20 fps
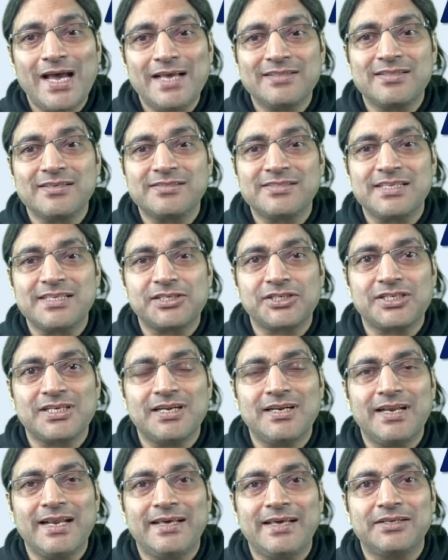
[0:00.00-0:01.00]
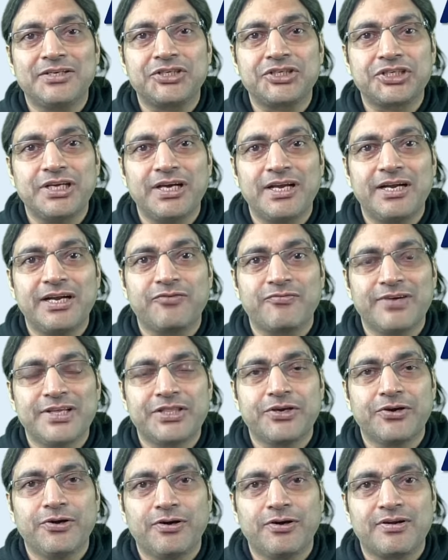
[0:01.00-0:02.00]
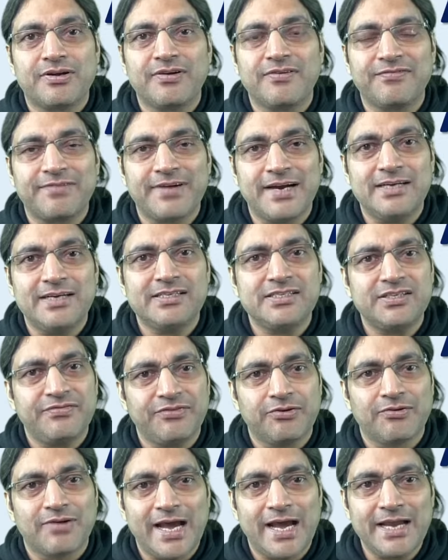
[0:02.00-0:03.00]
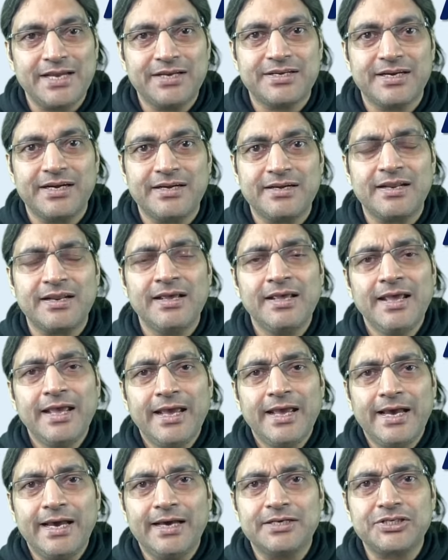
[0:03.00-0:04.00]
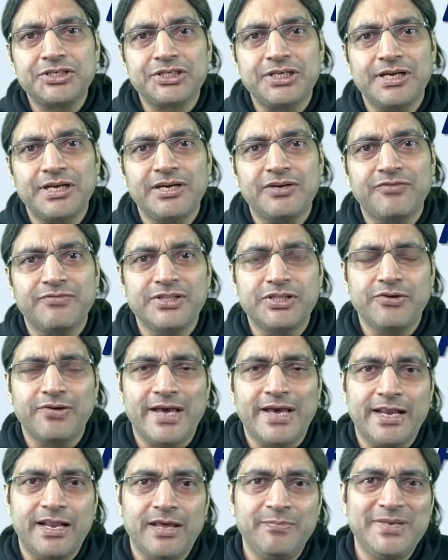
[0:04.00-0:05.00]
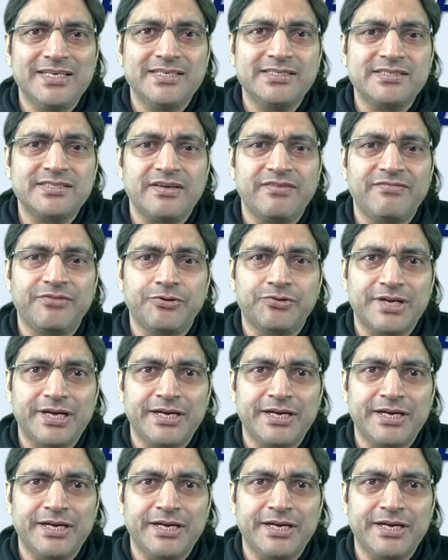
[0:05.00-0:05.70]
like the session and share it with your friends if you liked it, and share it with your enemies if you